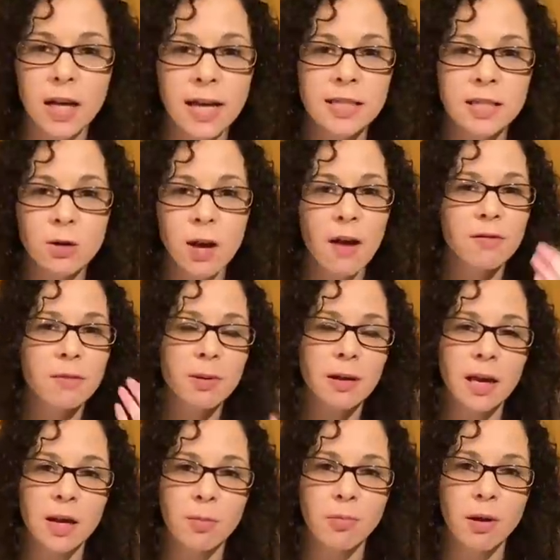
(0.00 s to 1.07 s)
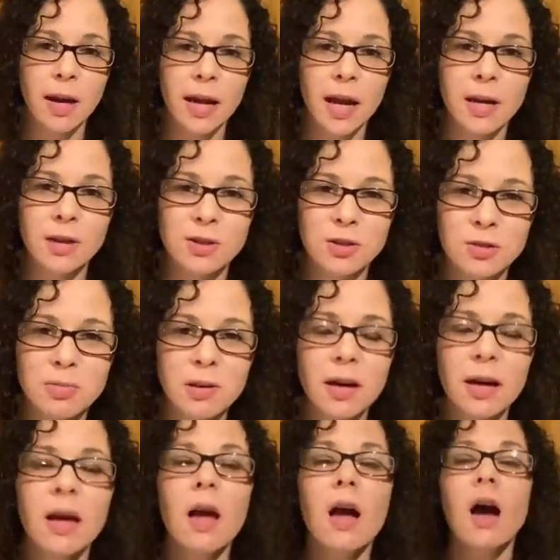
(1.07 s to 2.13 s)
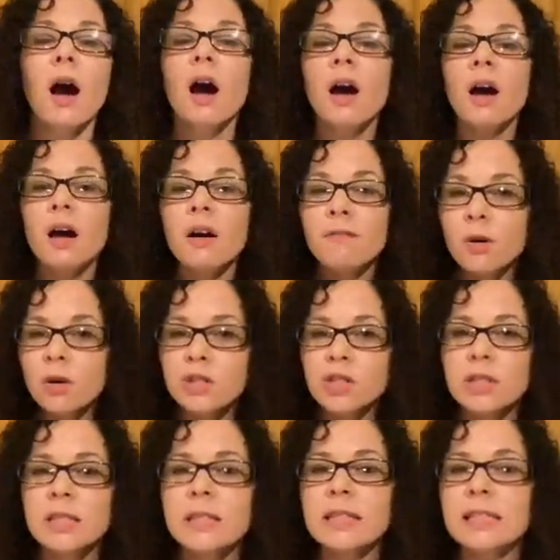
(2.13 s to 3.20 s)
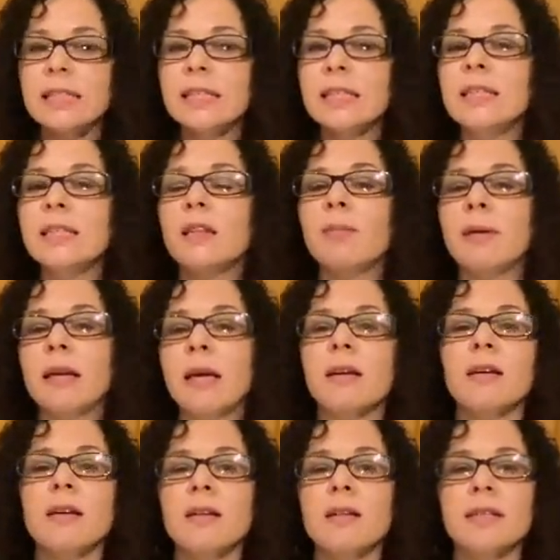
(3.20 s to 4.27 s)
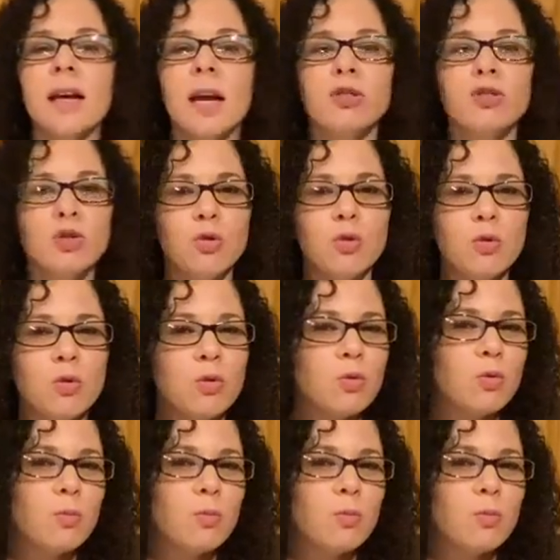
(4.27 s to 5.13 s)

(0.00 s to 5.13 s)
I still have the banana bread I got to do, but unfortunately, the bananas got too